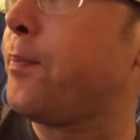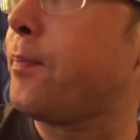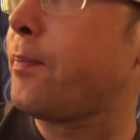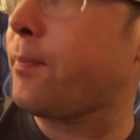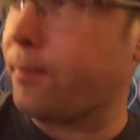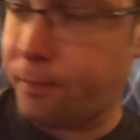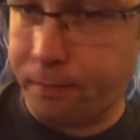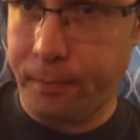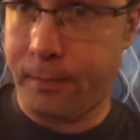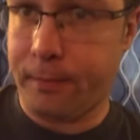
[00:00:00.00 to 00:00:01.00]
Well, look at they
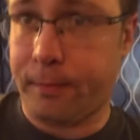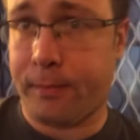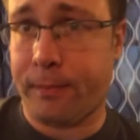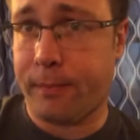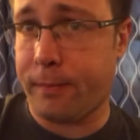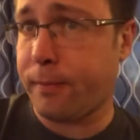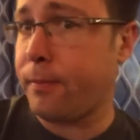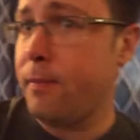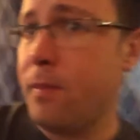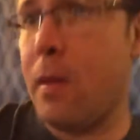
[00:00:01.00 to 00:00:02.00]
have six million subscribers.
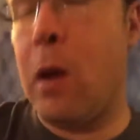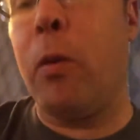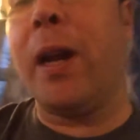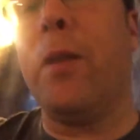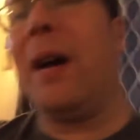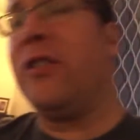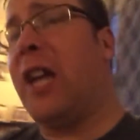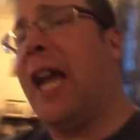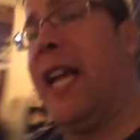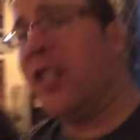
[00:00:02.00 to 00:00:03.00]
We're gonna watch
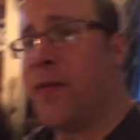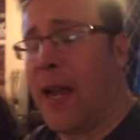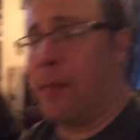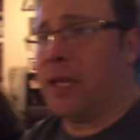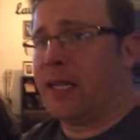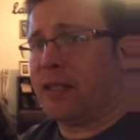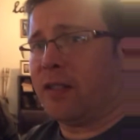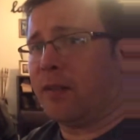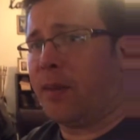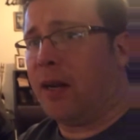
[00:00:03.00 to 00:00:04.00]
Ace Family
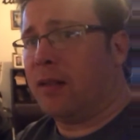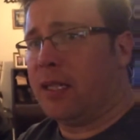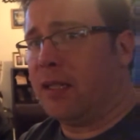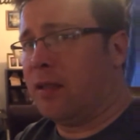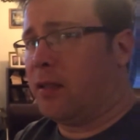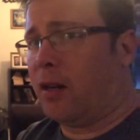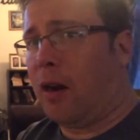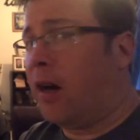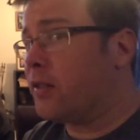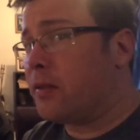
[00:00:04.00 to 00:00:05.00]
because apparently they're
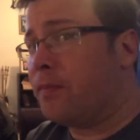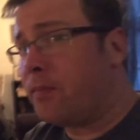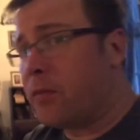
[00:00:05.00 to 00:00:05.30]
awesome.